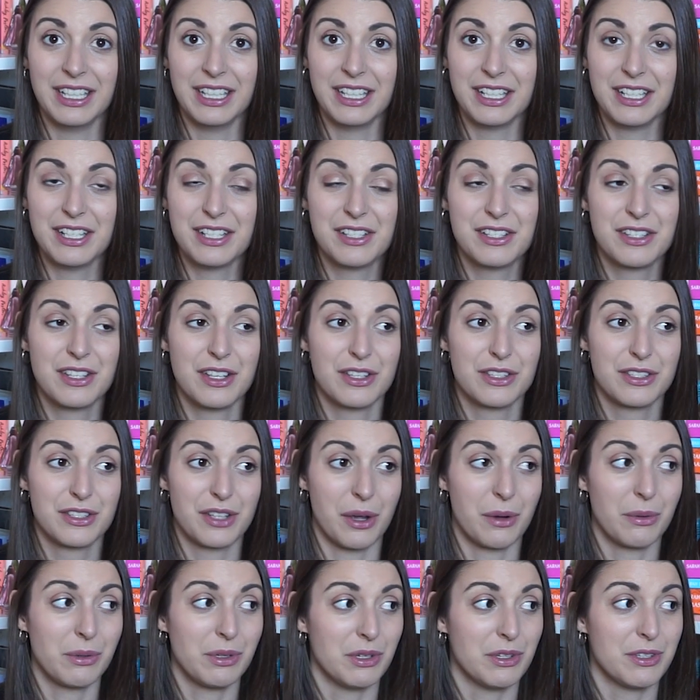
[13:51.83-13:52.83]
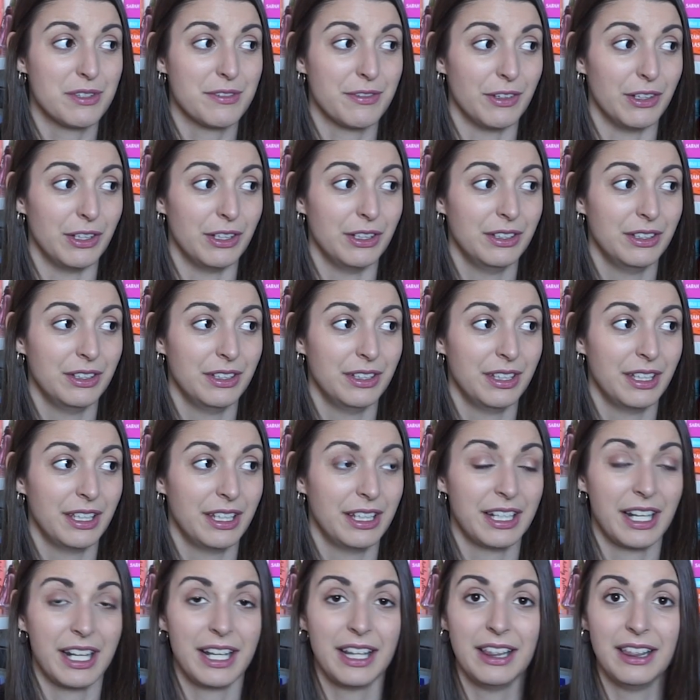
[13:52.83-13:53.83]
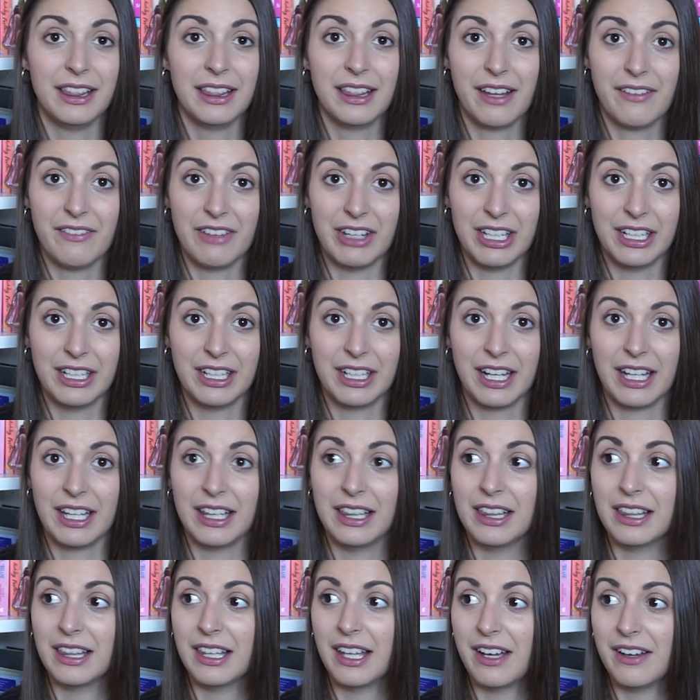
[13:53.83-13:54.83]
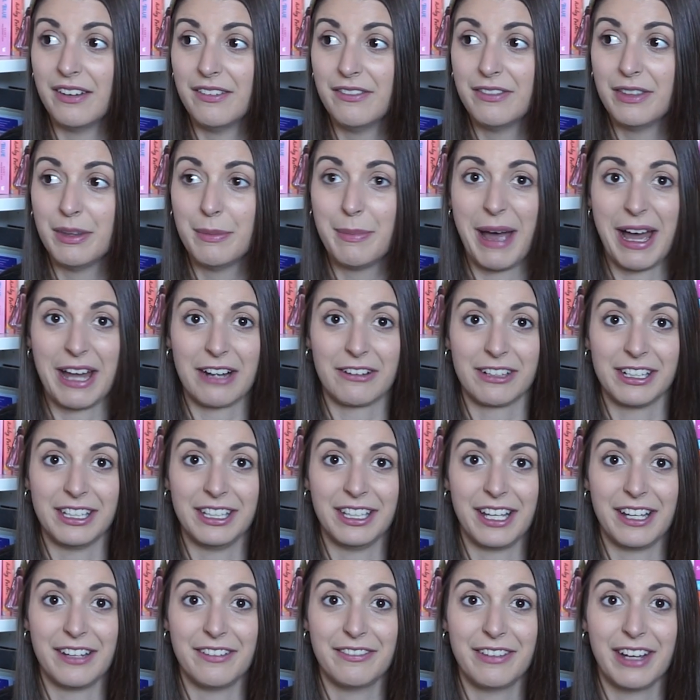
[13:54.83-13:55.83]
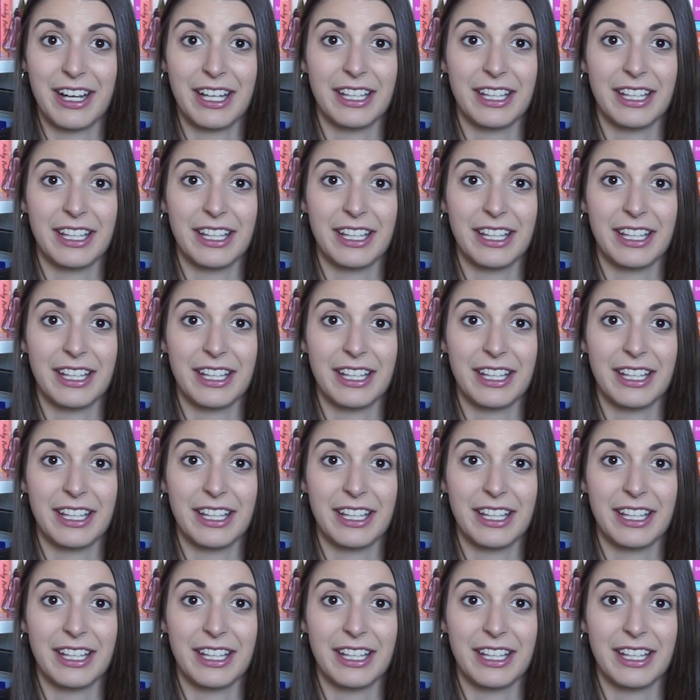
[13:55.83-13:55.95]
It is so useful and I love it. And I love the battery life.